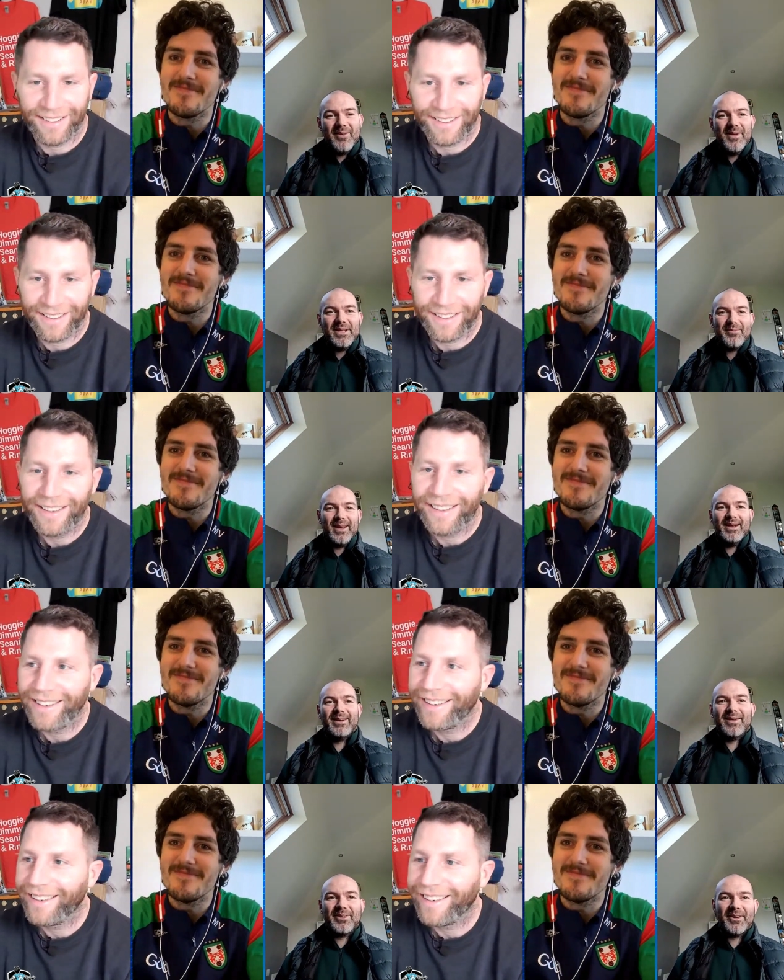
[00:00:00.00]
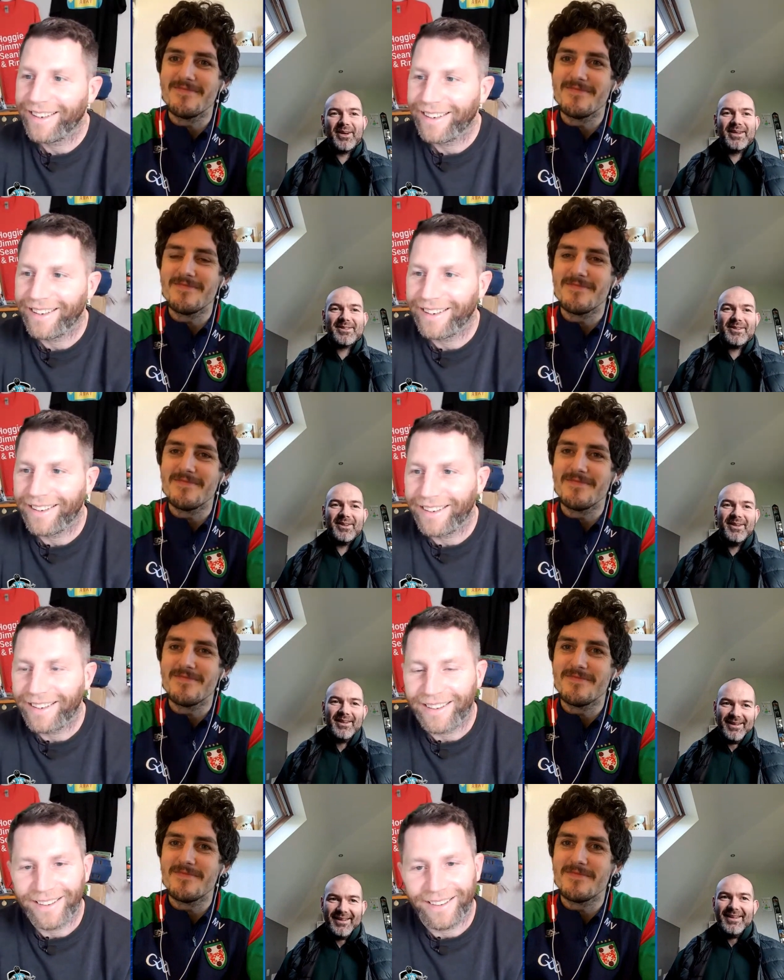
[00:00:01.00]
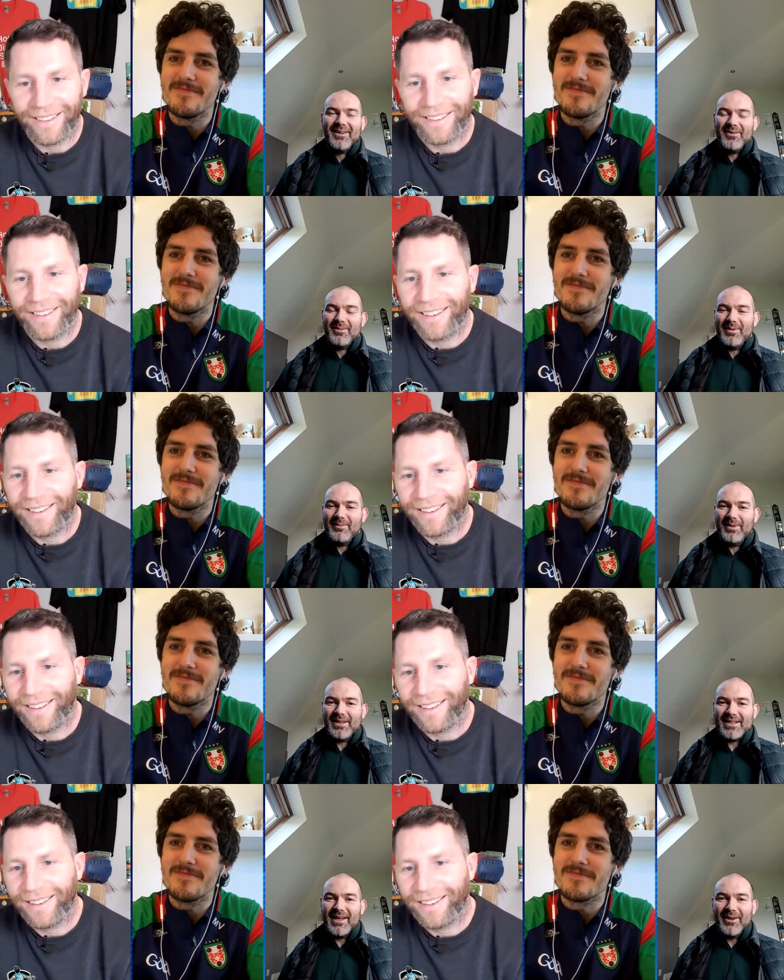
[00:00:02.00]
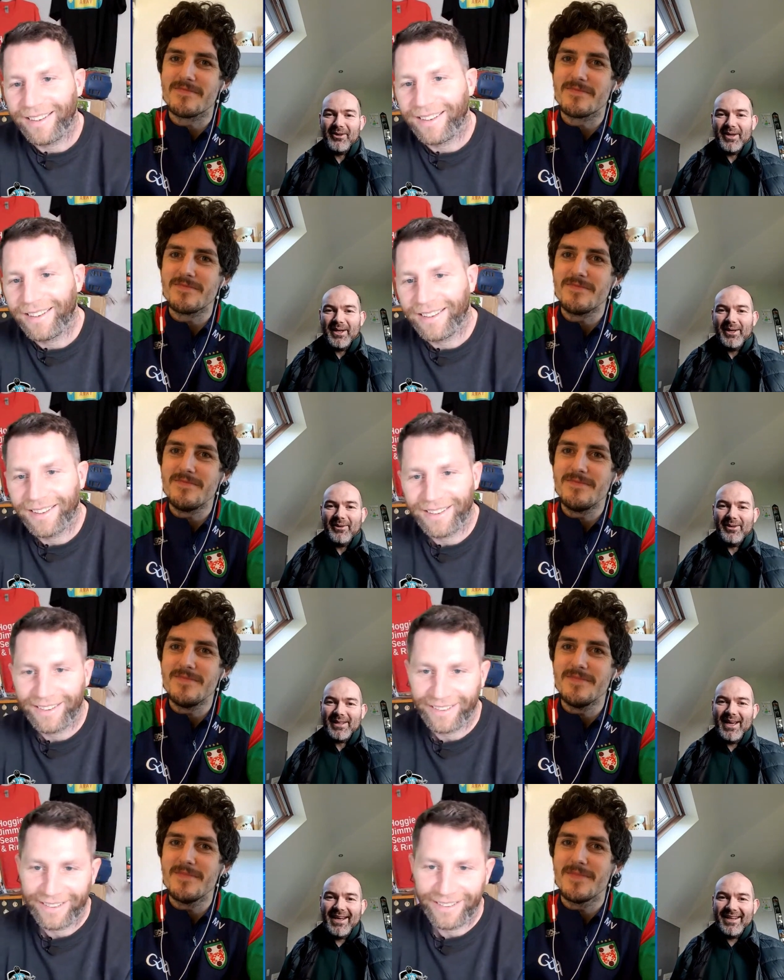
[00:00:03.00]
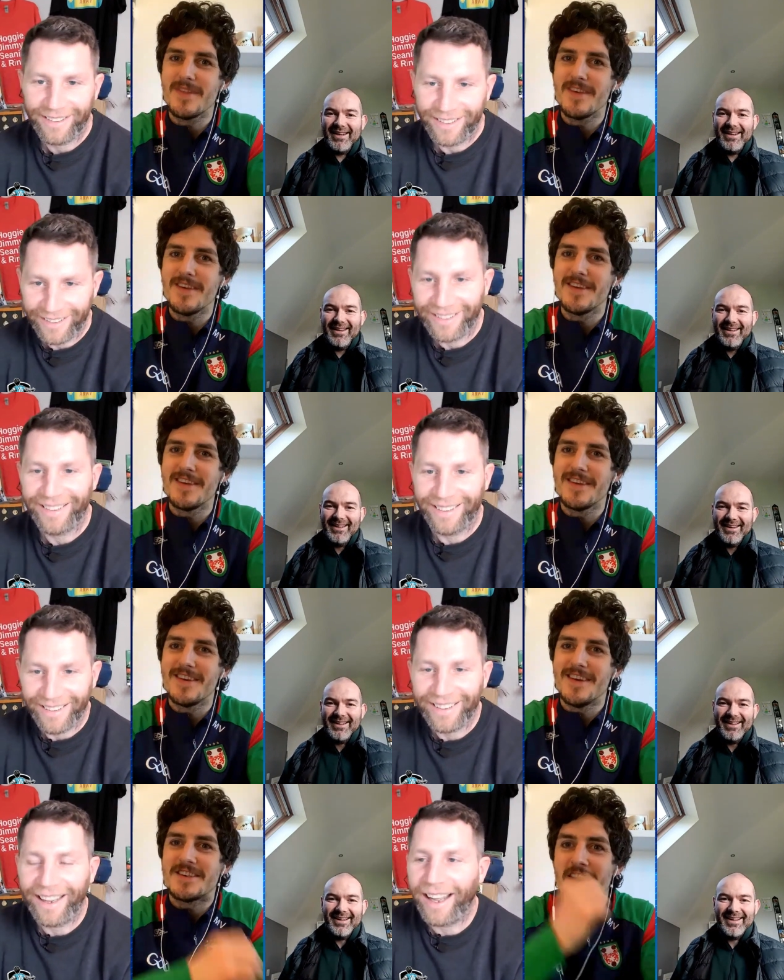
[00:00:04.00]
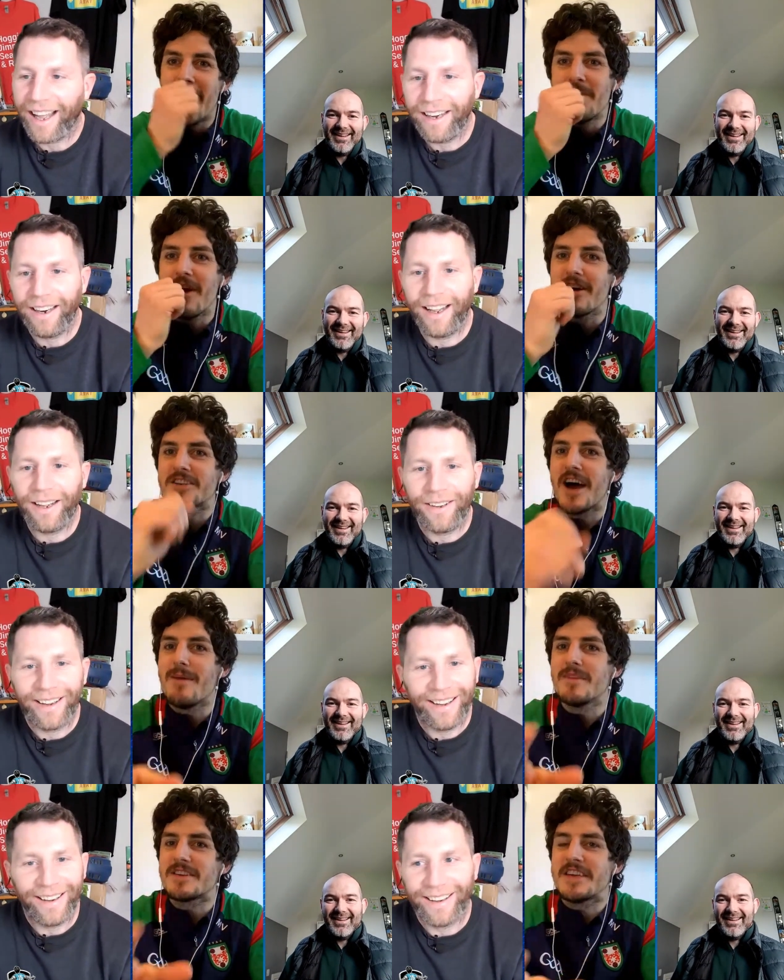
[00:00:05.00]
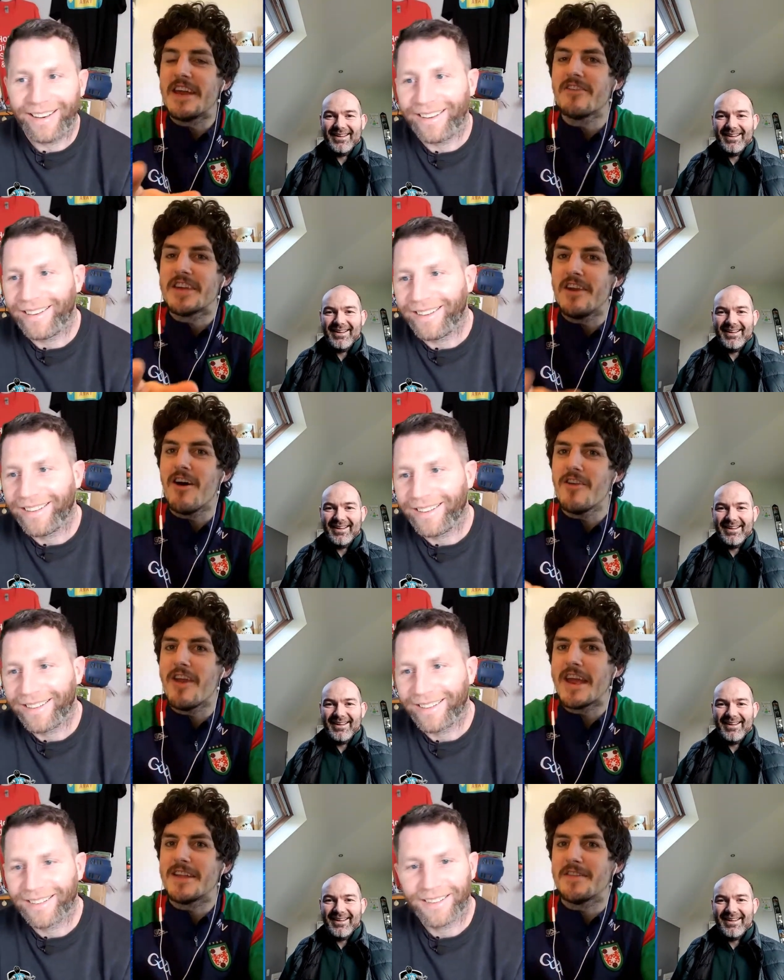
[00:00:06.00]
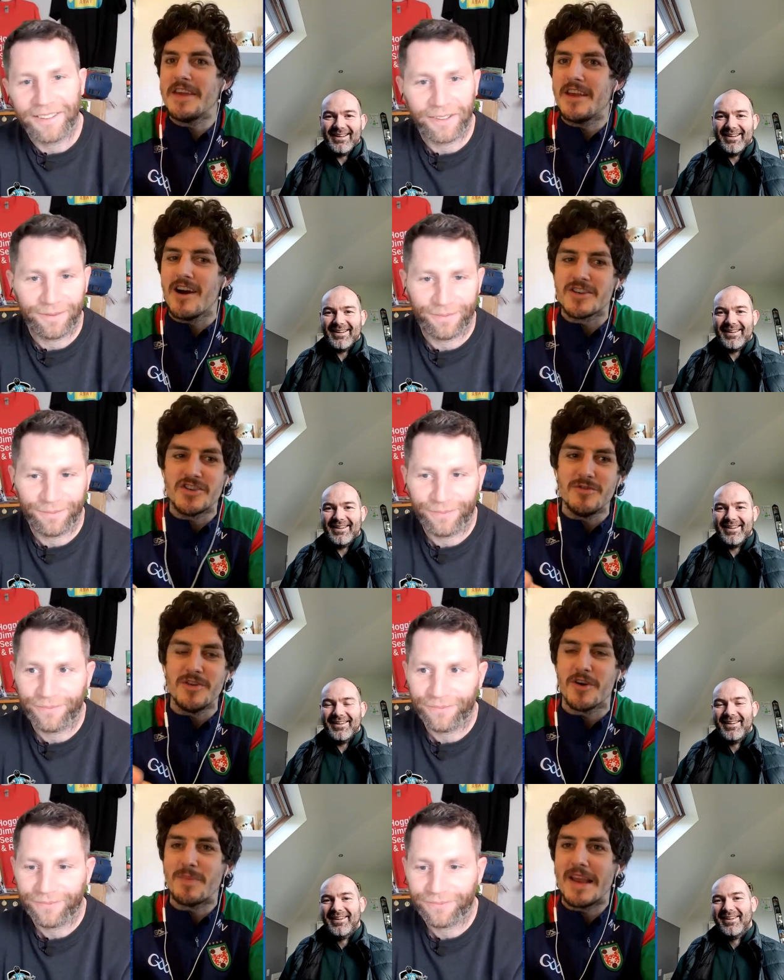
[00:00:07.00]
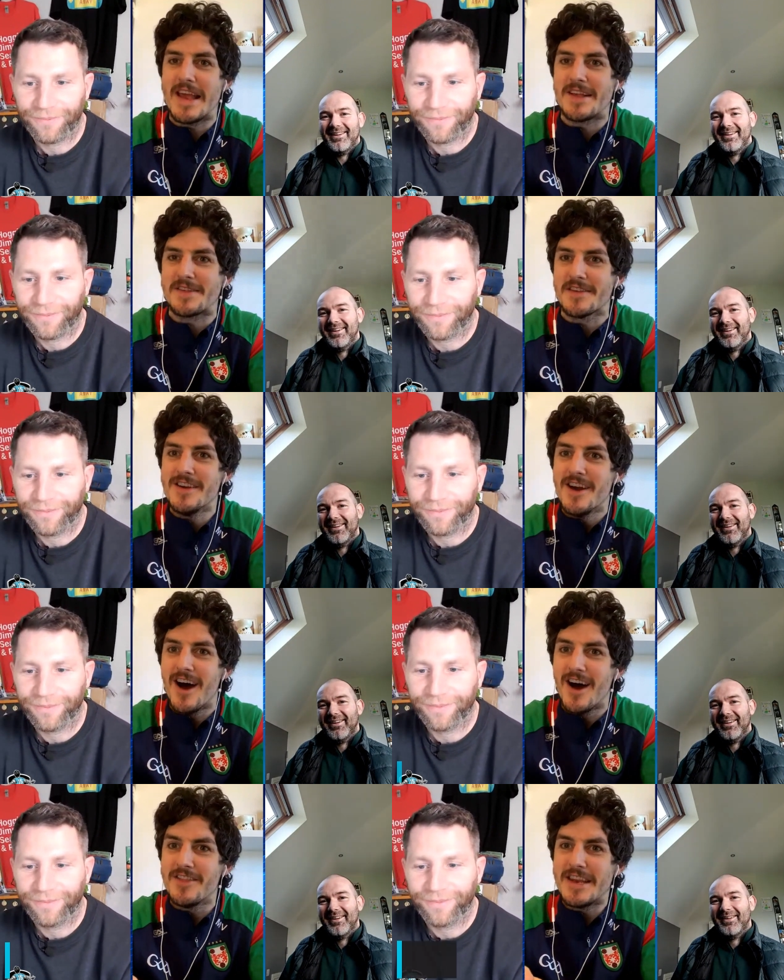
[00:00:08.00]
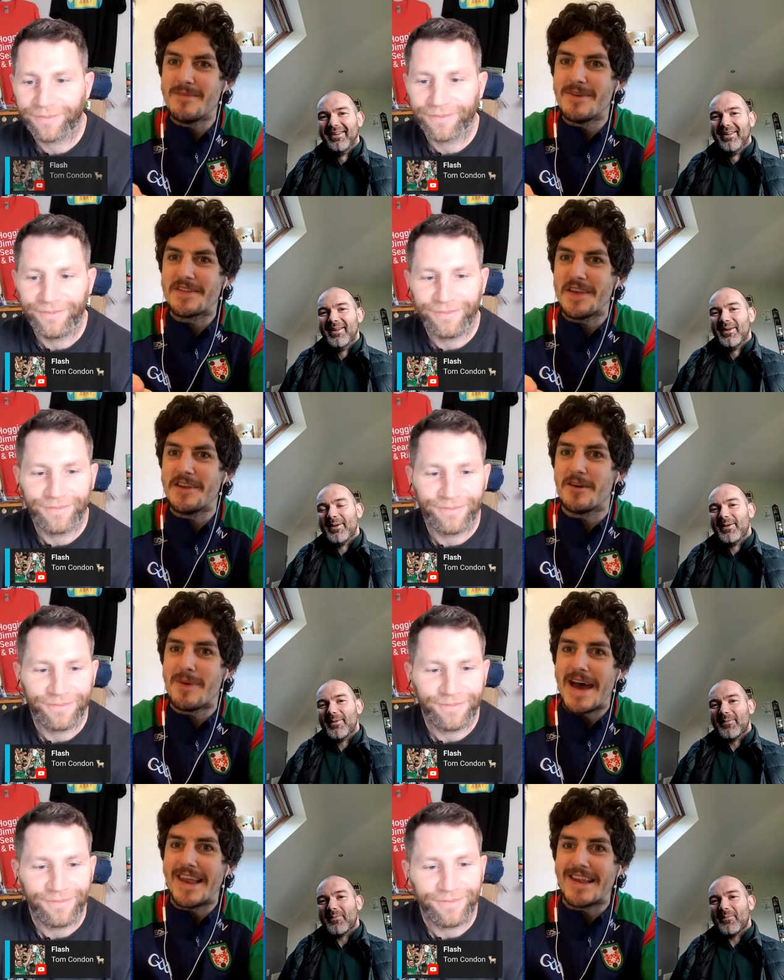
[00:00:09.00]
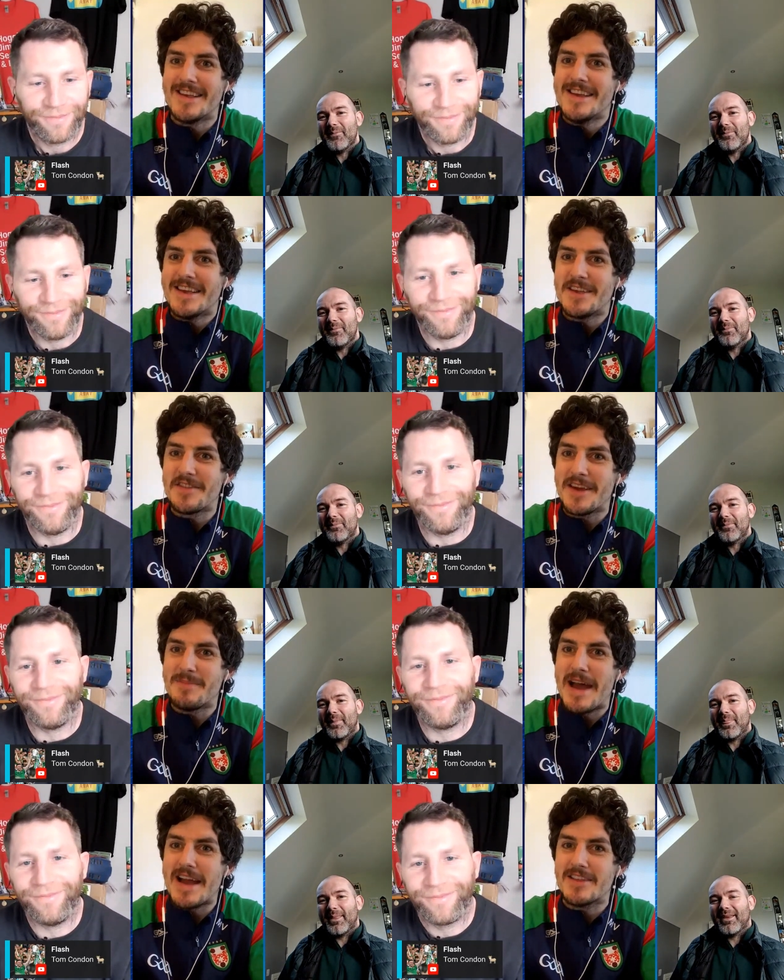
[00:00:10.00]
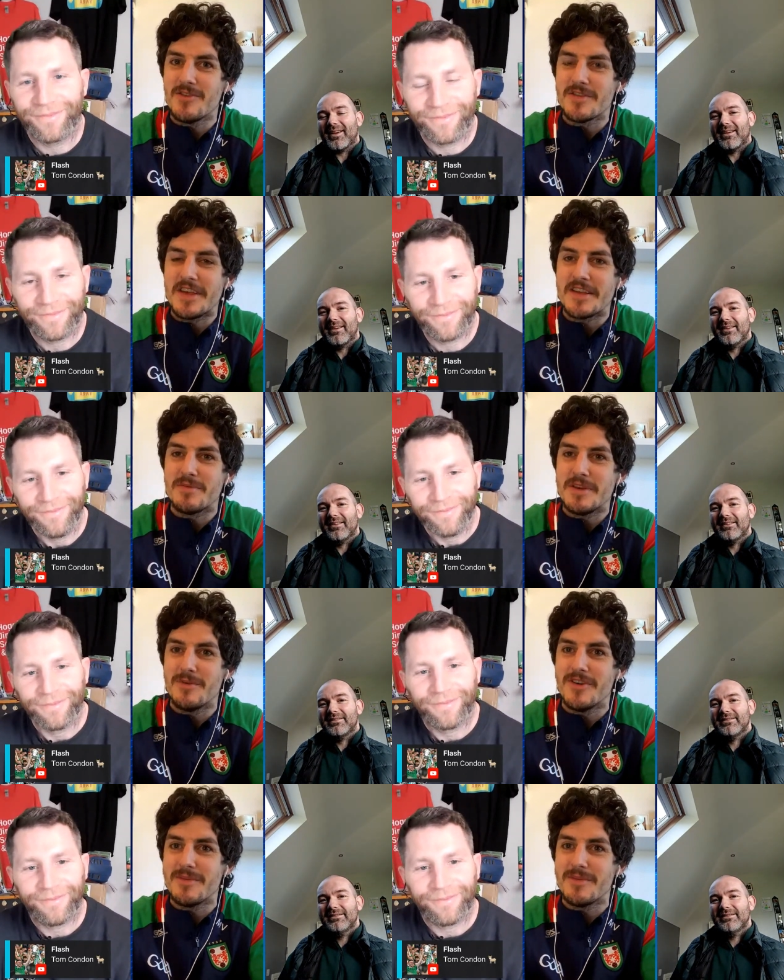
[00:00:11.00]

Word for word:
Speaker 1: made the panel there the other day, so a bit of slagging going on now that. yeah, Conrad, uh...
Speaker 2: Kieran reckons he got you your place on the Limerick senior panel. He said back those days when you went,